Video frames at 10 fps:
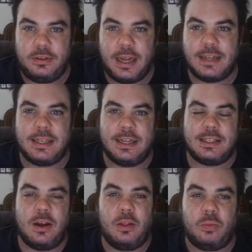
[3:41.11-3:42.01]

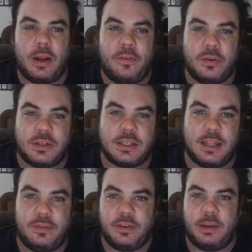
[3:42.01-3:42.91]
It's not right versus
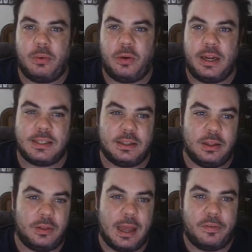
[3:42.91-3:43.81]
left anymore. It's
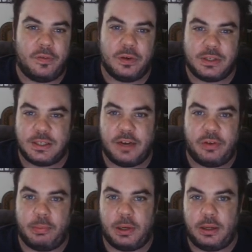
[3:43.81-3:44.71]
the left versus
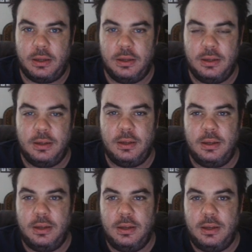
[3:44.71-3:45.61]
everybody.
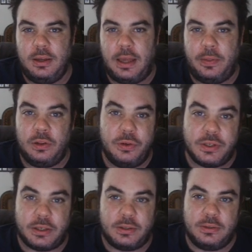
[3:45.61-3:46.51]
And they're
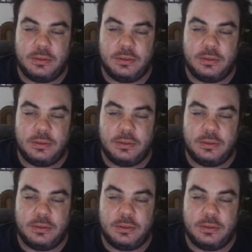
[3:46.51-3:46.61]
losing.